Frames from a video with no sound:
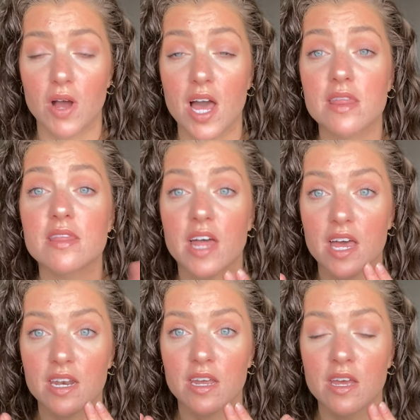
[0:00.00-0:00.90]
And
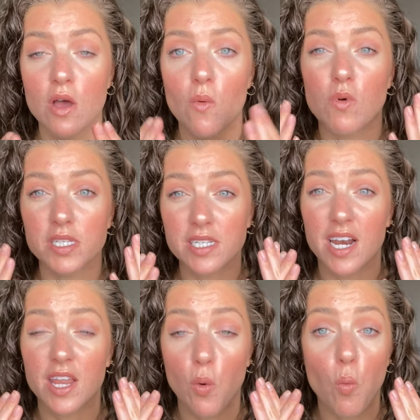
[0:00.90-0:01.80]
then once it's
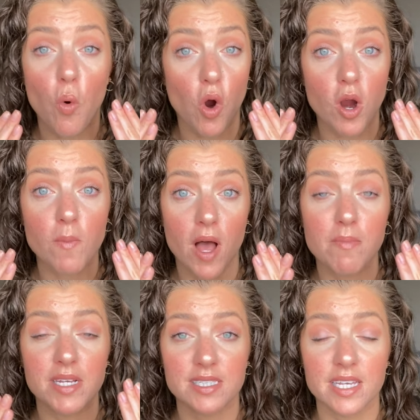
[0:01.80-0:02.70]
kind of like warm on
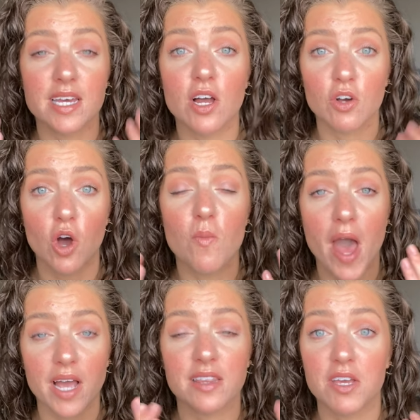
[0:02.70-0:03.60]
my skin, I'll go
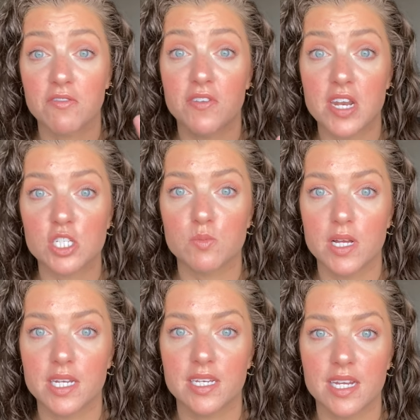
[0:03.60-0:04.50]
back and like finish
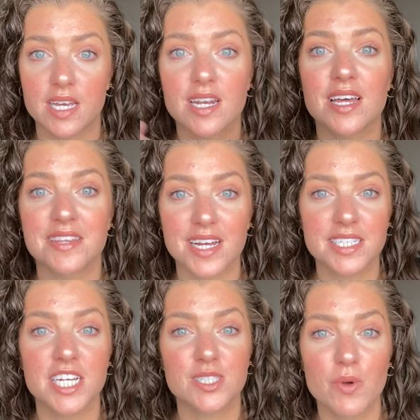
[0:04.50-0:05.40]
blending it in. And that
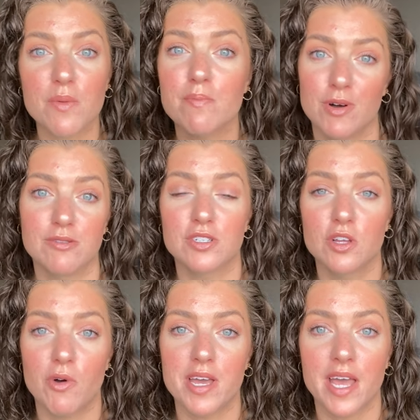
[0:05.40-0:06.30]
takes away most of
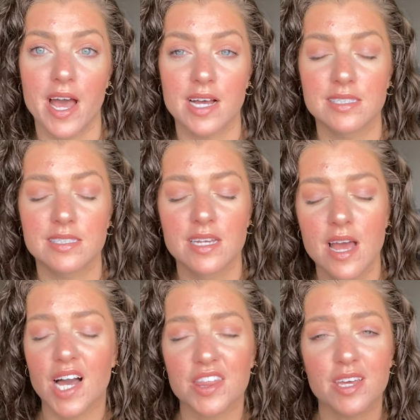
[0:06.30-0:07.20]
the white cast.
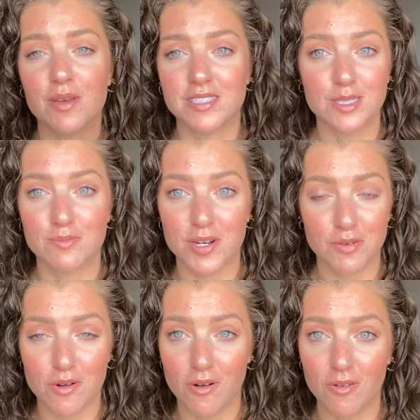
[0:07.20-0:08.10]
I think because it's
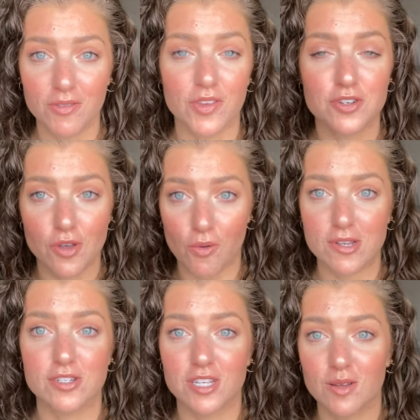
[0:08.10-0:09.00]
mineral, there's
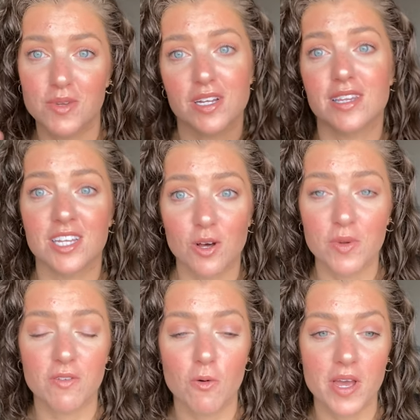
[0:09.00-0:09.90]
always just going to be a little
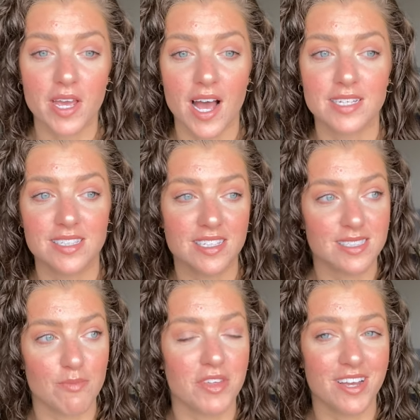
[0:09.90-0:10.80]
bit of a white cast. And that's
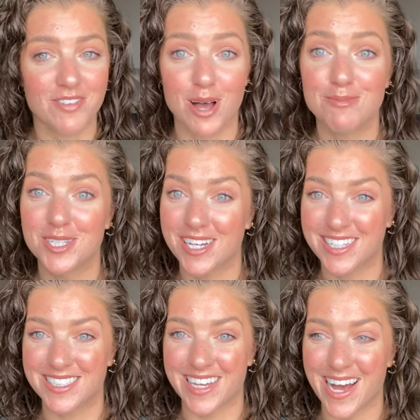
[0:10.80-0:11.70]
something I've come to
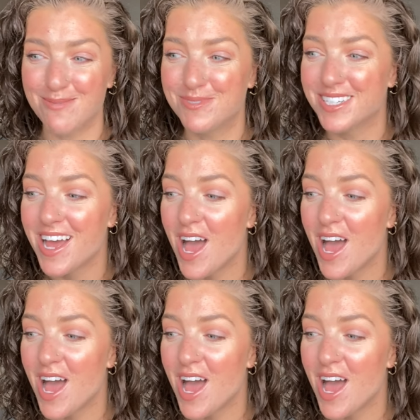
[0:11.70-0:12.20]
accept.